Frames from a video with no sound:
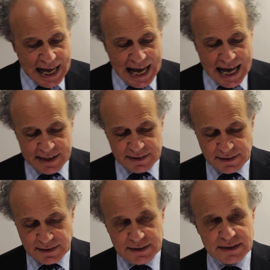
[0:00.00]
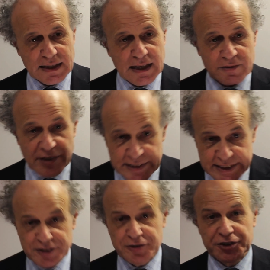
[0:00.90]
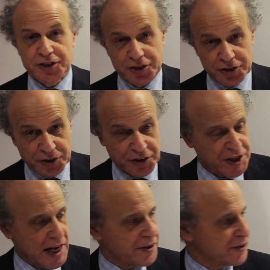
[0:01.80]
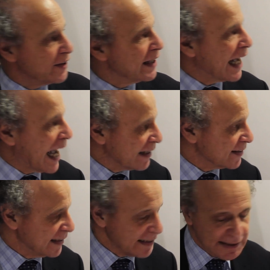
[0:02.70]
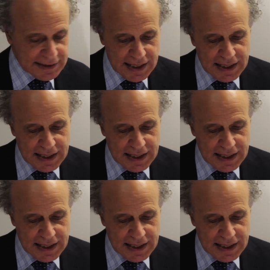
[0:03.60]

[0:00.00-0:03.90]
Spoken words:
and very different on a north-south axis.